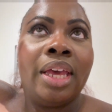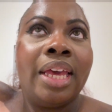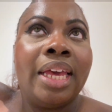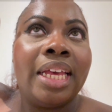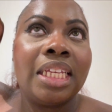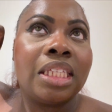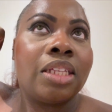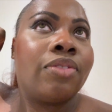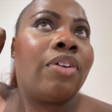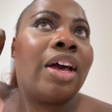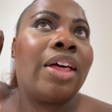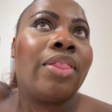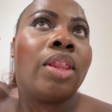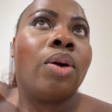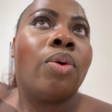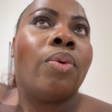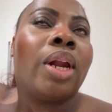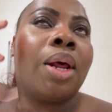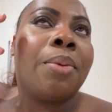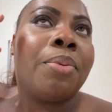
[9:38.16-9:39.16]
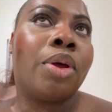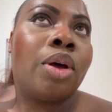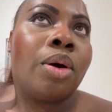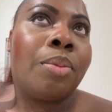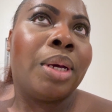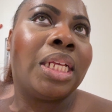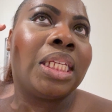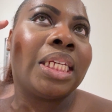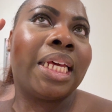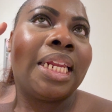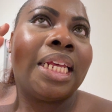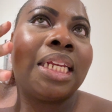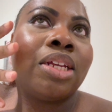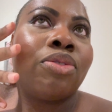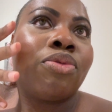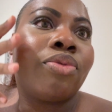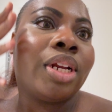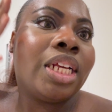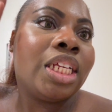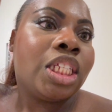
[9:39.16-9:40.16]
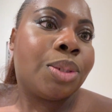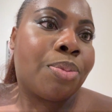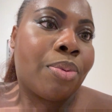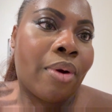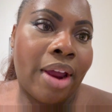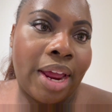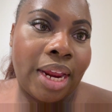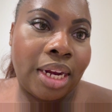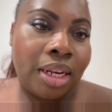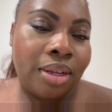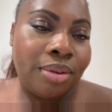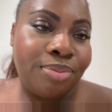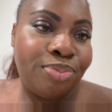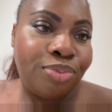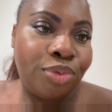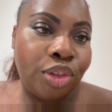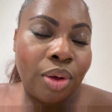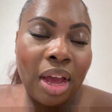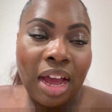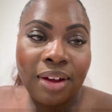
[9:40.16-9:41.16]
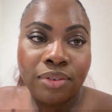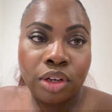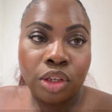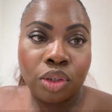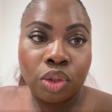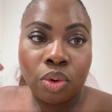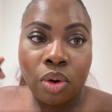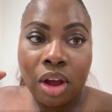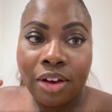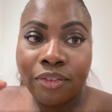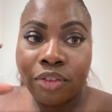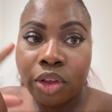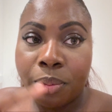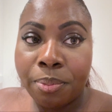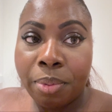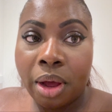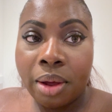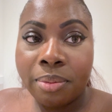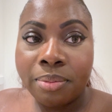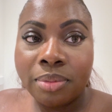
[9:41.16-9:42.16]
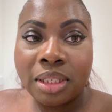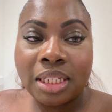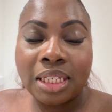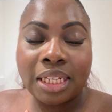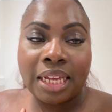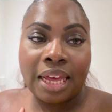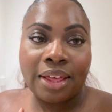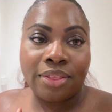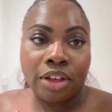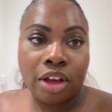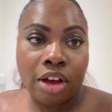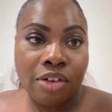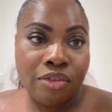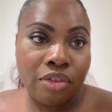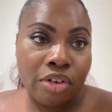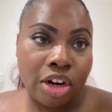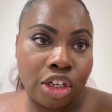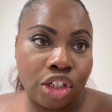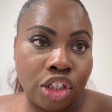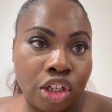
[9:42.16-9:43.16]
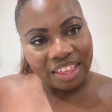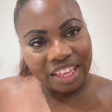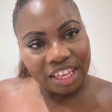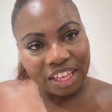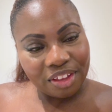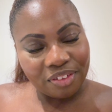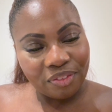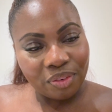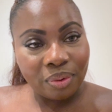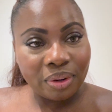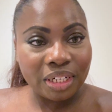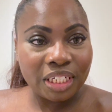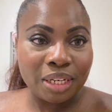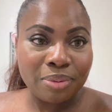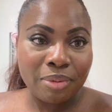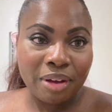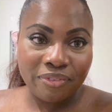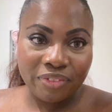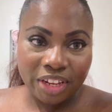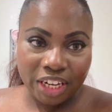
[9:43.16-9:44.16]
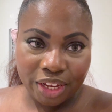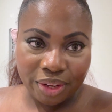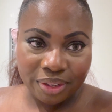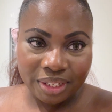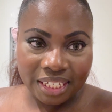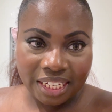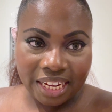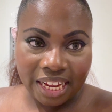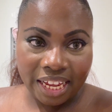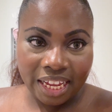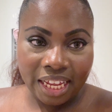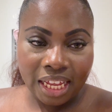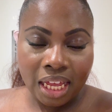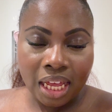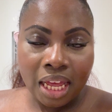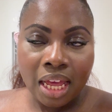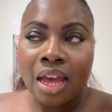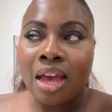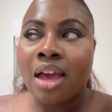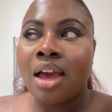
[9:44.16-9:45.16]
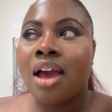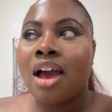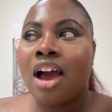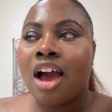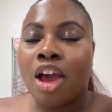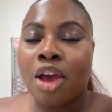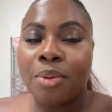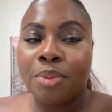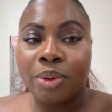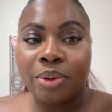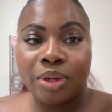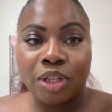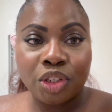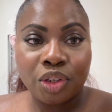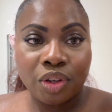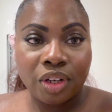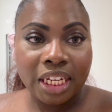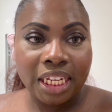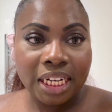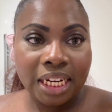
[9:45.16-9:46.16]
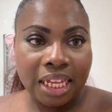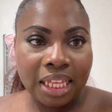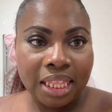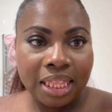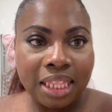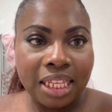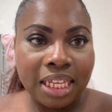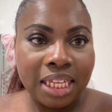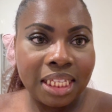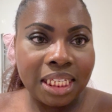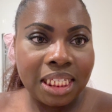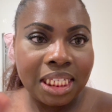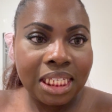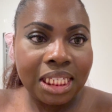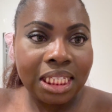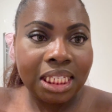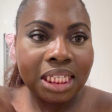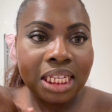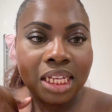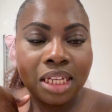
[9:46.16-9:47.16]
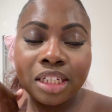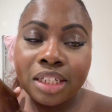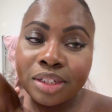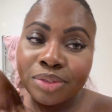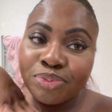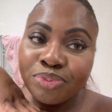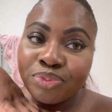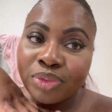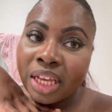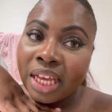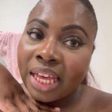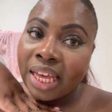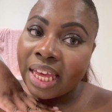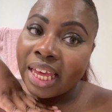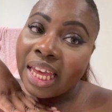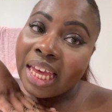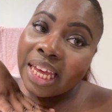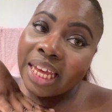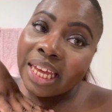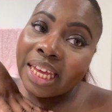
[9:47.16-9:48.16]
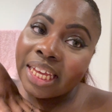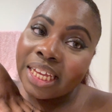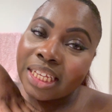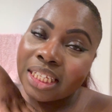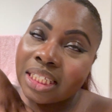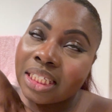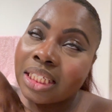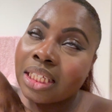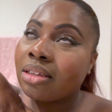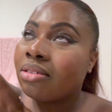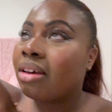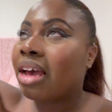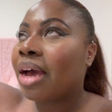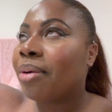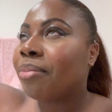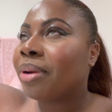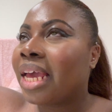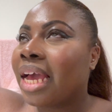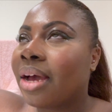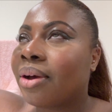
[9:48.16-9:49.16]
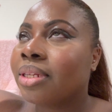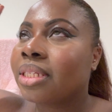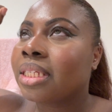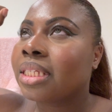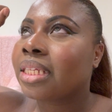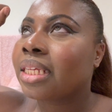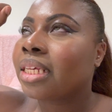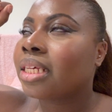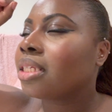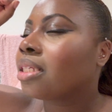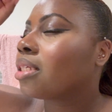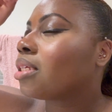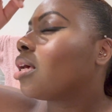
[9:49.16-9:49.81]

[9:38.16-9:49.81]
is the fact that when I put it on my skin, it didn't really spread. You have to use quite a few pumps to get the coverage. Thank you for watching my video today. I hope you enjoyed, and this is, how many hours is this?